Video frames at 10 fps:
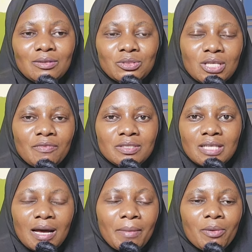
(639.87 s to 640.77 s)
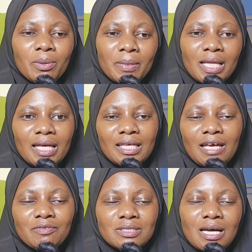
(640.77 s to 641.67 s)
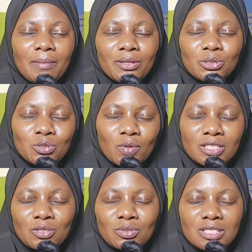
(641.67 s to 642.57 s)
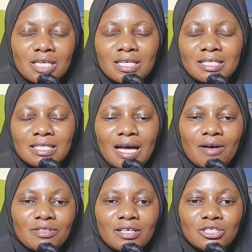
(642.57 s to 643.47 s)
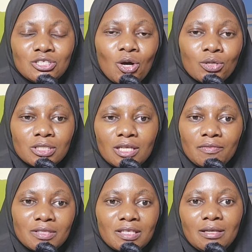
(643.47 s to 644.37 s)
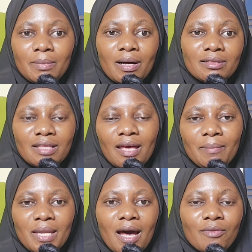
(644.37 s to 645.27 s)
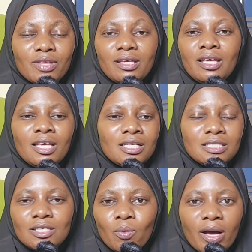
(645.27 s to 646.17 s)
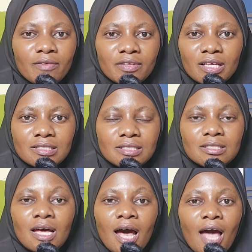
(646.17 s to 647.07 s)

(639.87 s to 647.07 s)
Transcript: Because every time I remember, like, every time I used to watch those kids and how they talked and everything about them and how they did whatever they did,